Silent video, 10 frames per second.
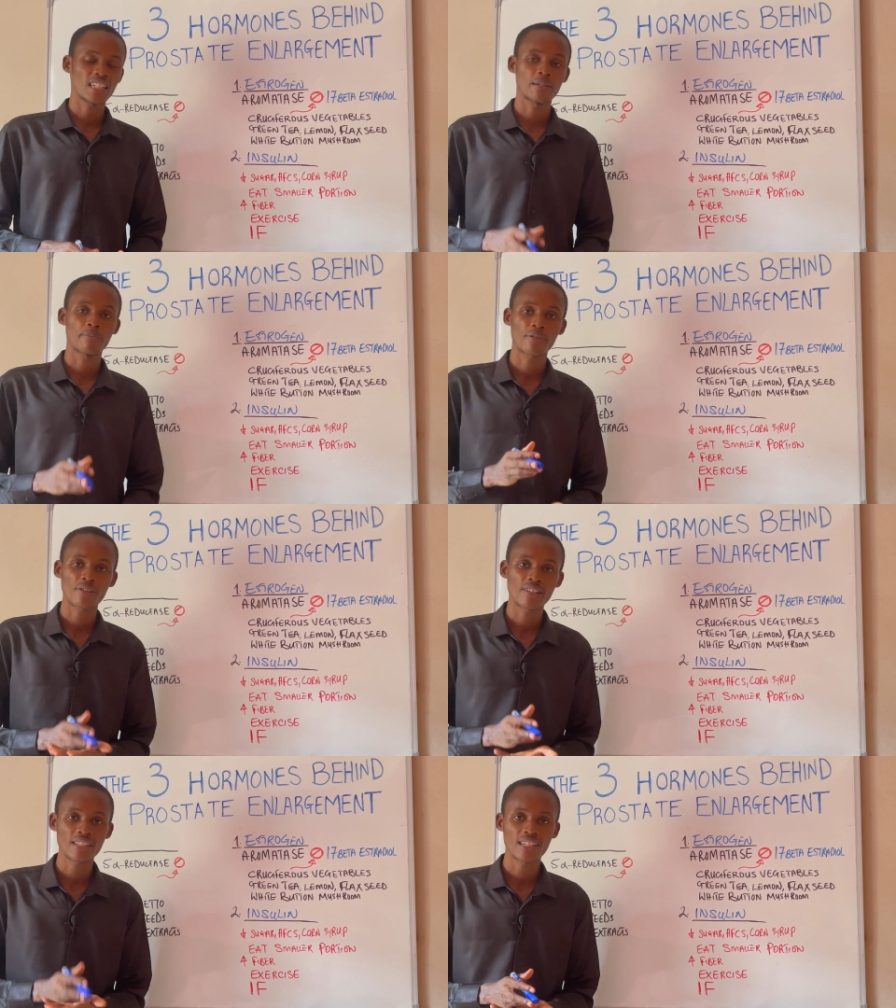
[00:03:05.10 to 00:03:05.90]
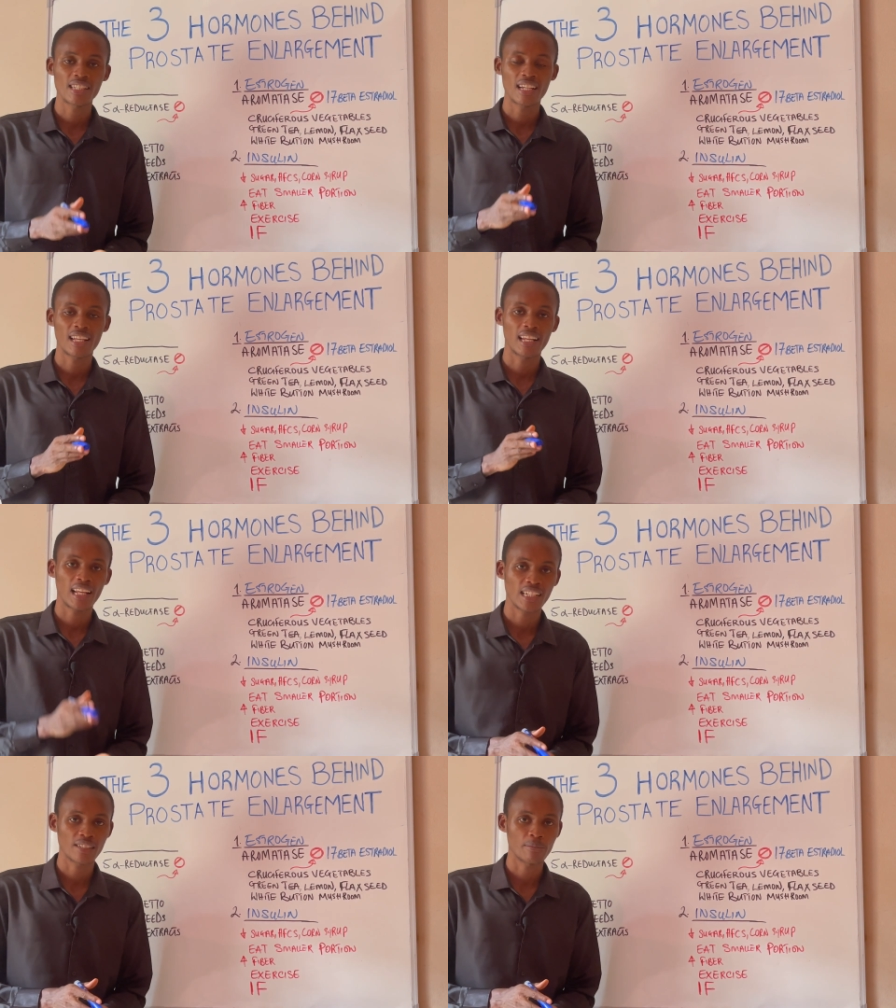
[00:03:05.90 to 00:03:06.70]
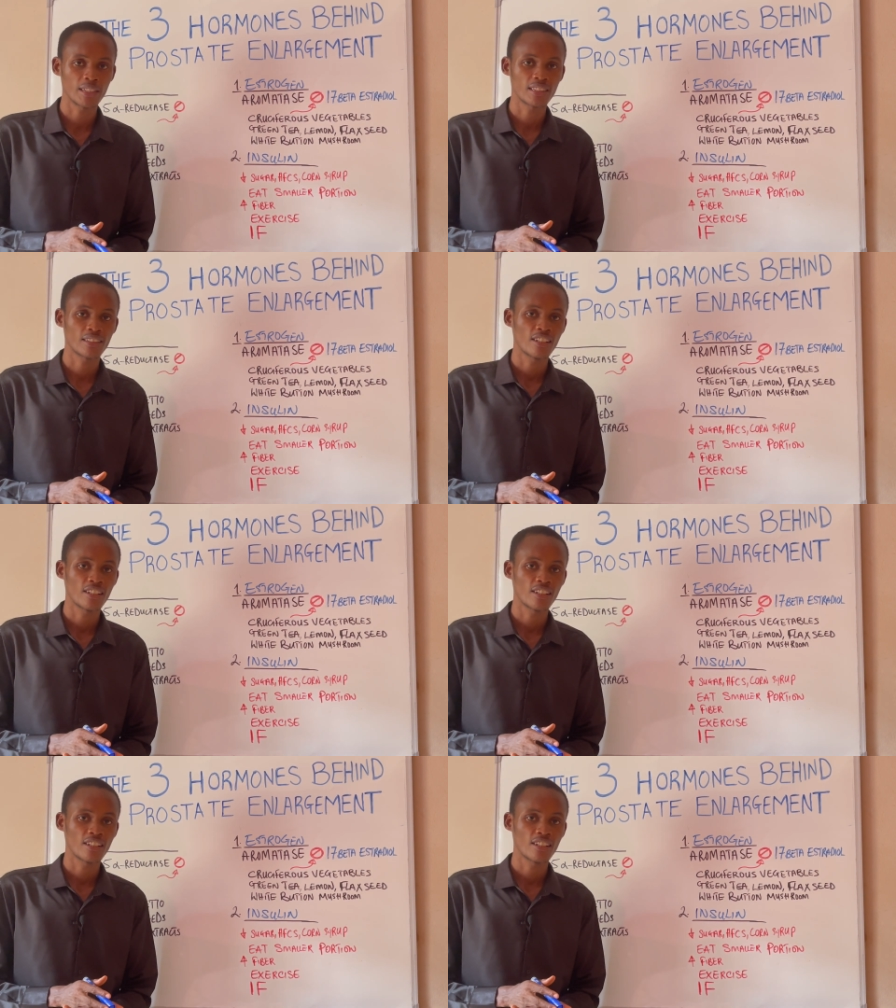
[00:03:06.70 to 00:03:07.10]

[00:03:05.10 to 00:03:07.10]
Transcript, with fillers: in prostate enlargement.